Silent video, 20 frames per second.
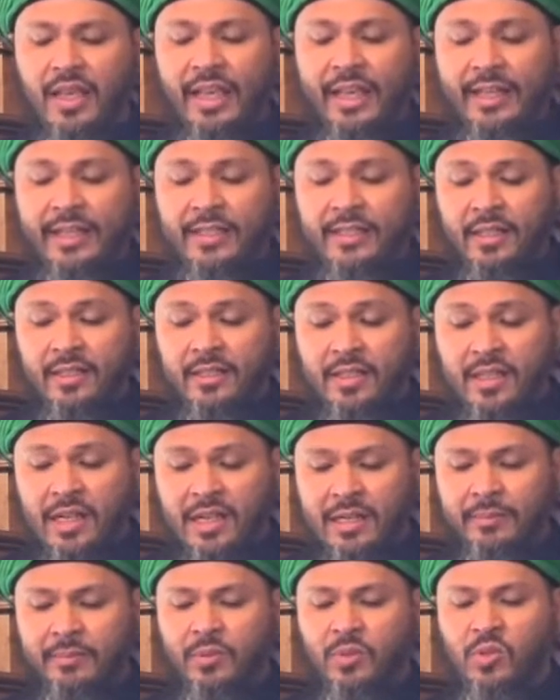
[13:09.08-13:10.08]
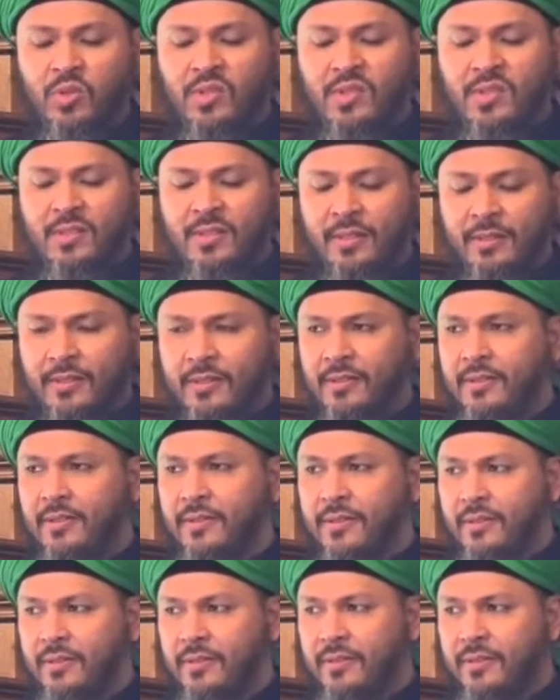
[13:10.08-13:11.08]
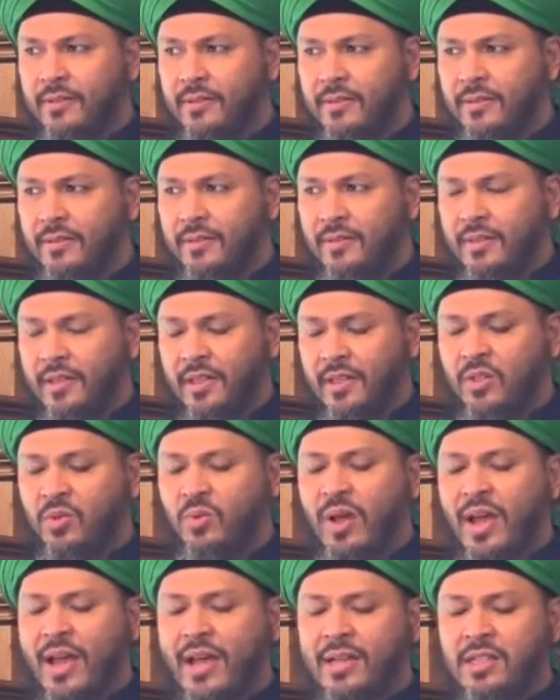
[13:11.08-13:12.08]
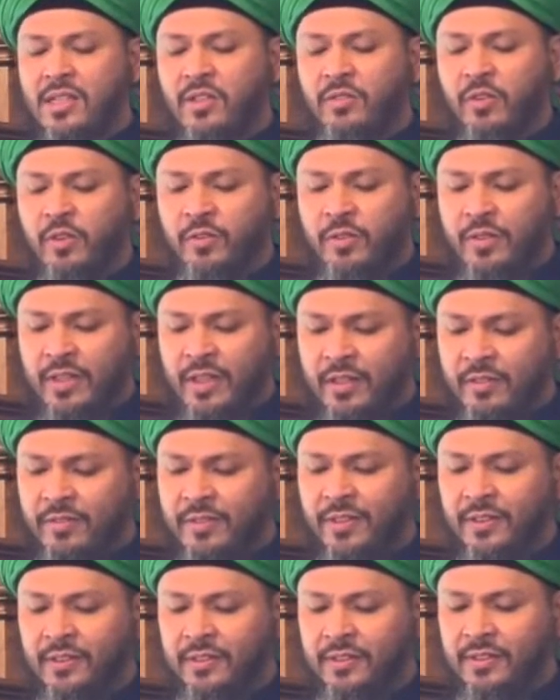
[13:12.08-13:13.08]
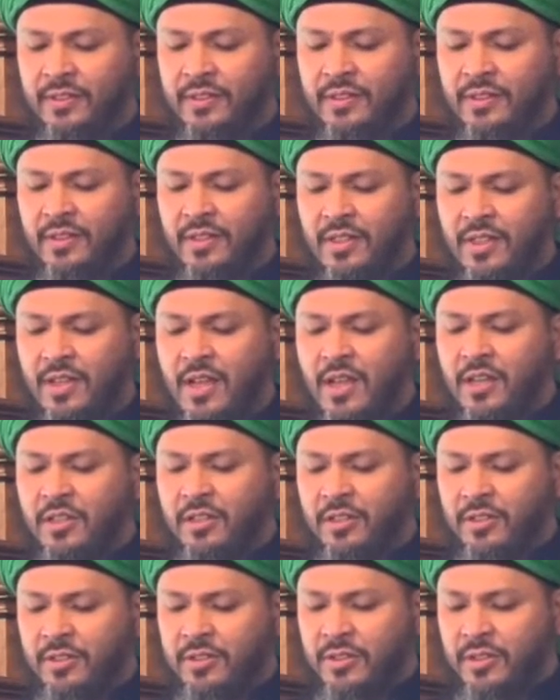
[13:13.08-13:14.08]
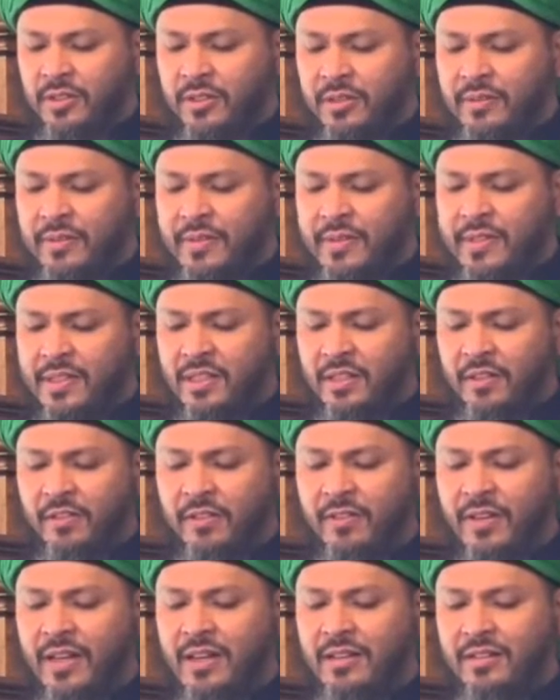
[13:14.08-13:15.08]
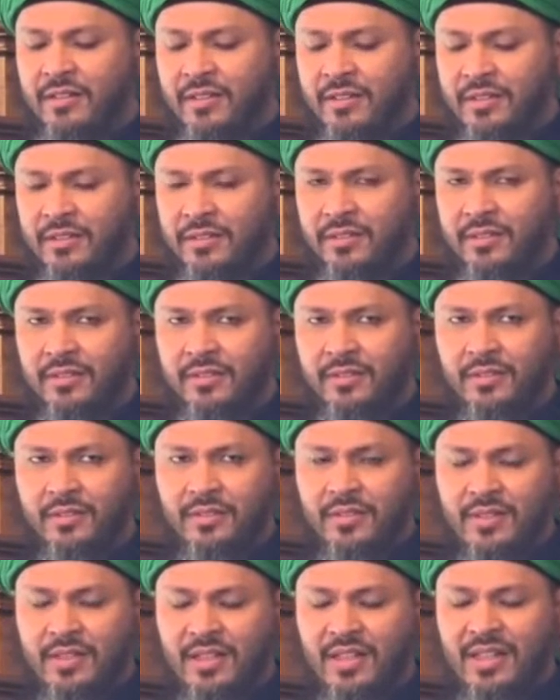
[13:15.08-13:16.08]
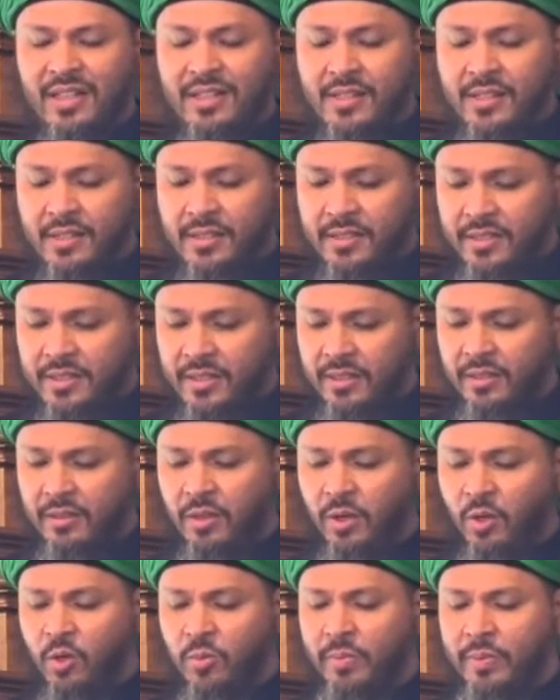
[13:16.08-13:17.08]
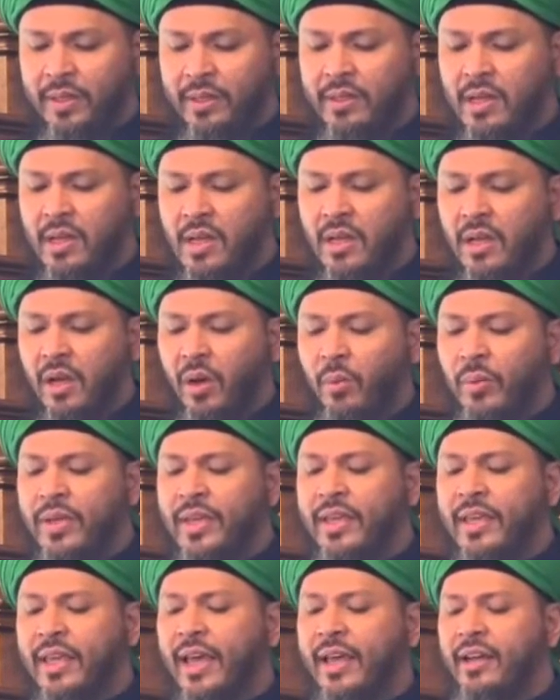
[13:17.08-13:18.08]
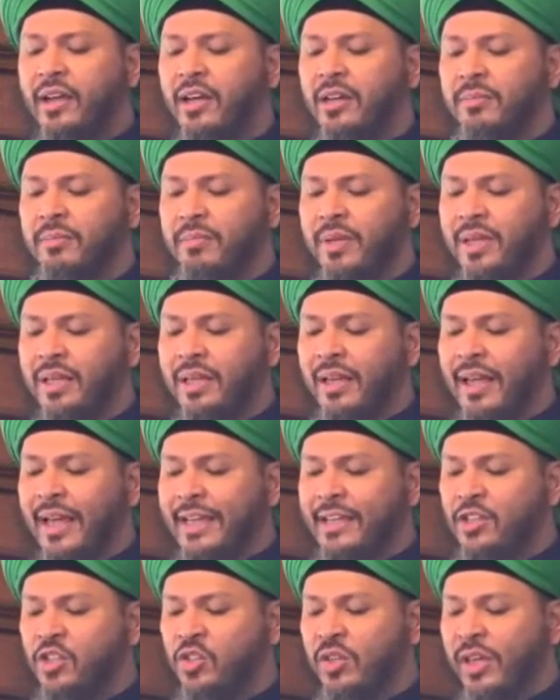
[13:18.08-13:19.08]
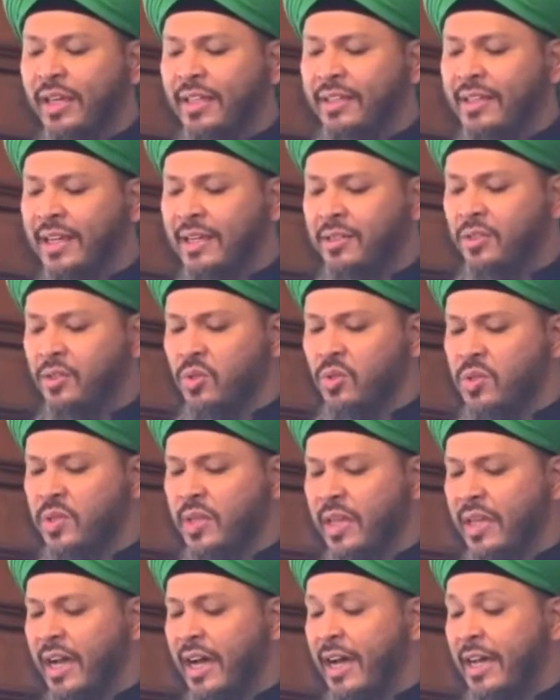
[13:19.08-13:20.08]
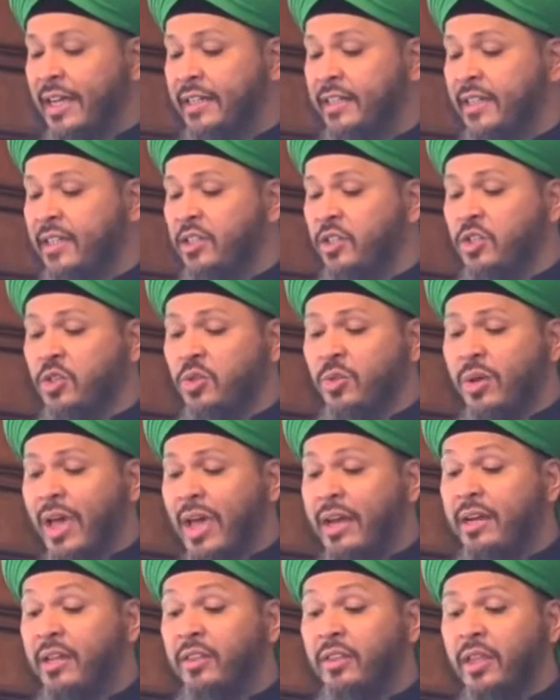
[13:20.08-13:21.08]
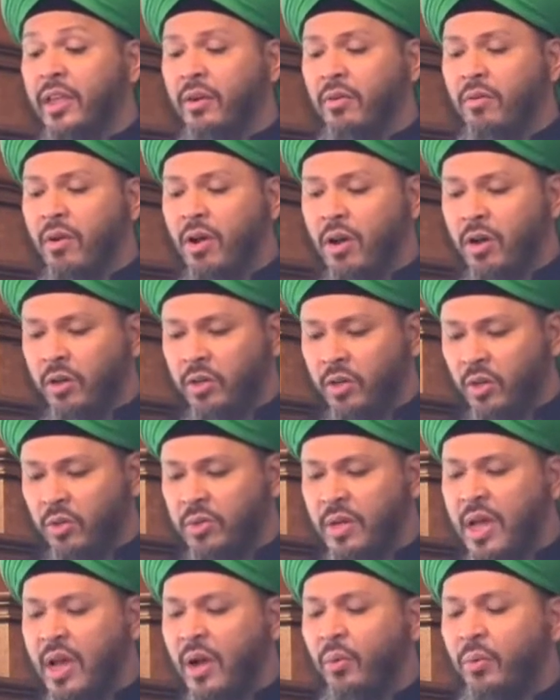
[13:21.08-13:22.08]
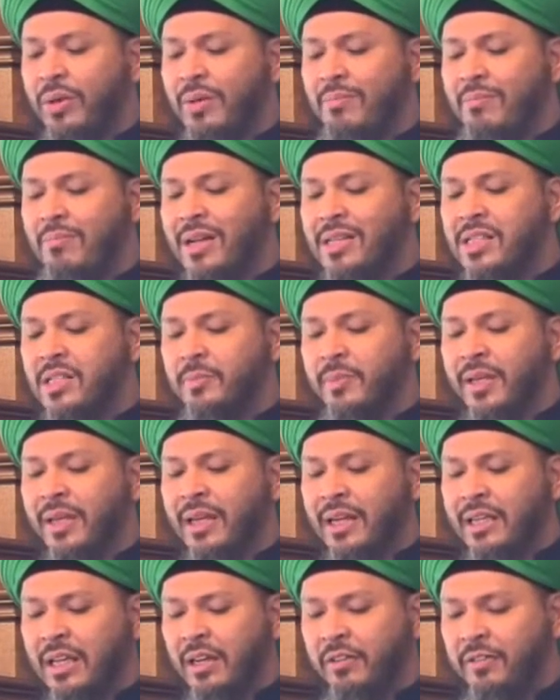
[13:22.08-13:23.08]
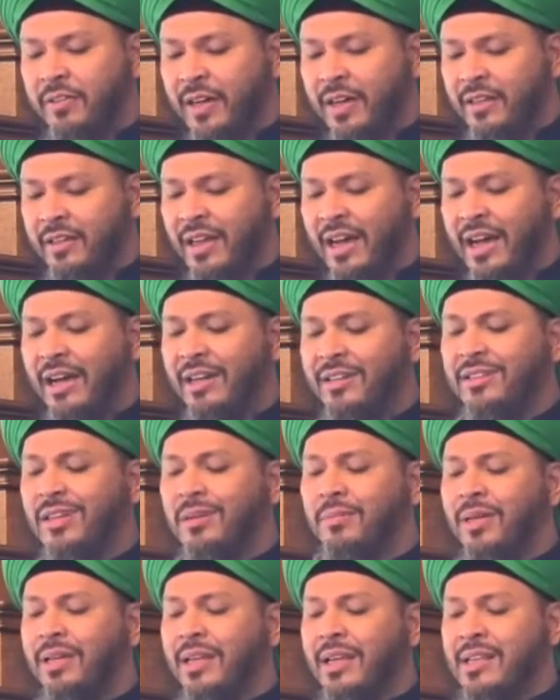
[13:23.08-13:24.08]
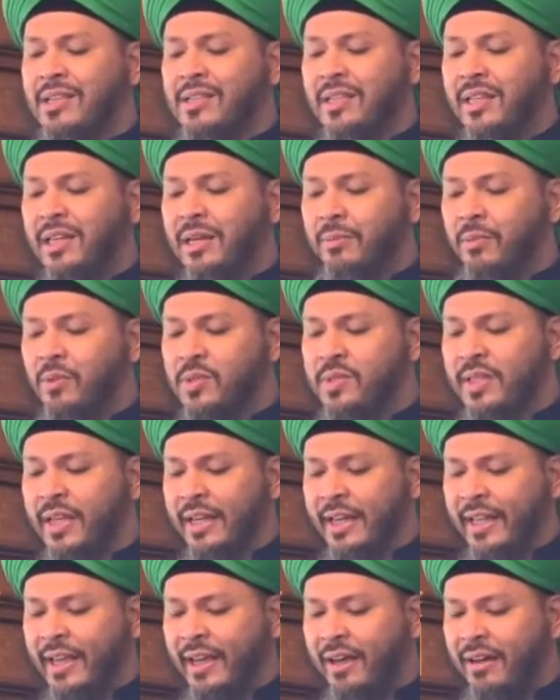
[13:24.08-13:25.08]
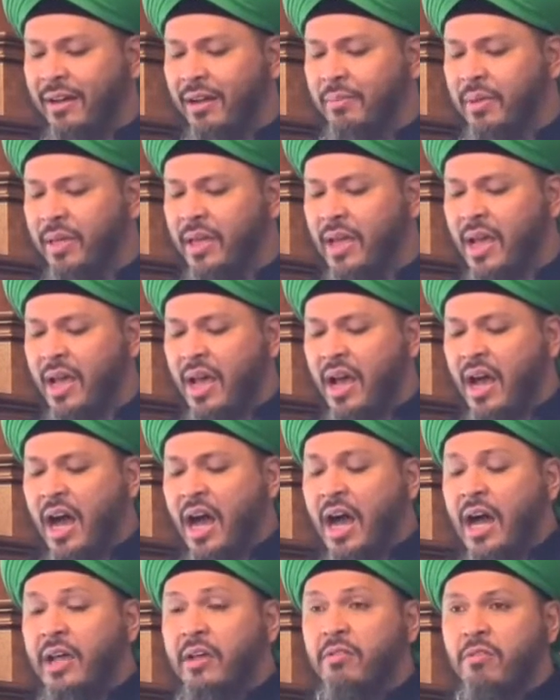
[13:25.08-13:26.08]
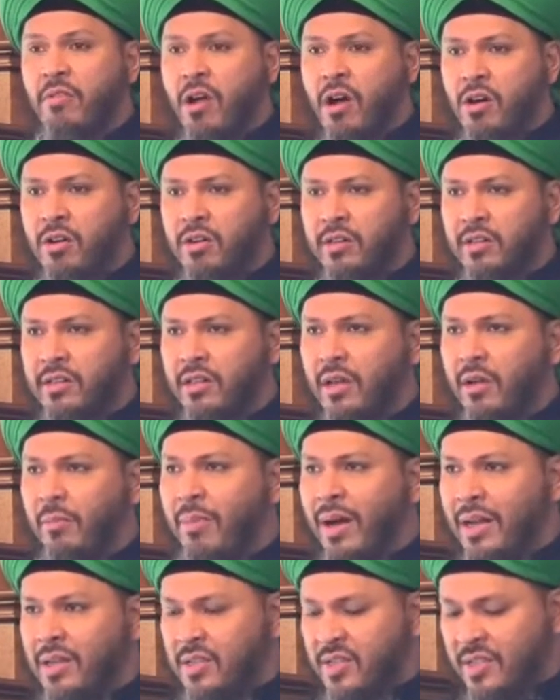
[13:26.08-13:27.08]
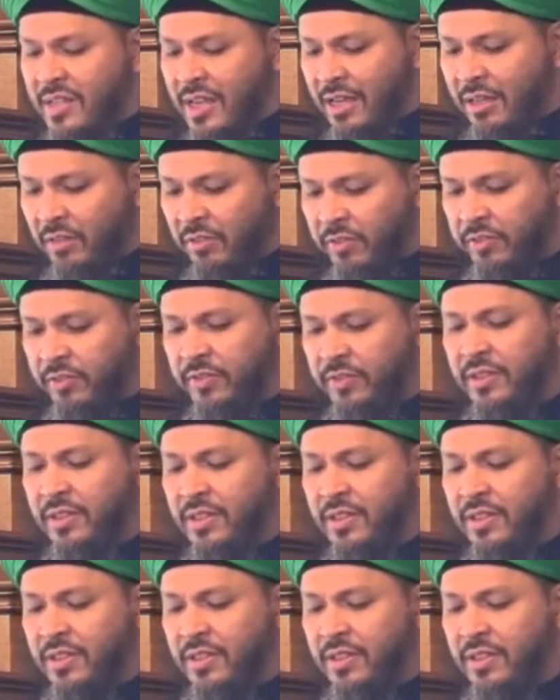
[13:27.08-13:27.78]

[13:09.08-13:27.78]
It is a time to sit and to ask for forgiveness. The door of istighfar is still open. We cannot be like shaitan to say, I didn't do anything wrong. No, we must be like our father Adam alayhi salam, who said, Ya Rabbi, I wronged myself.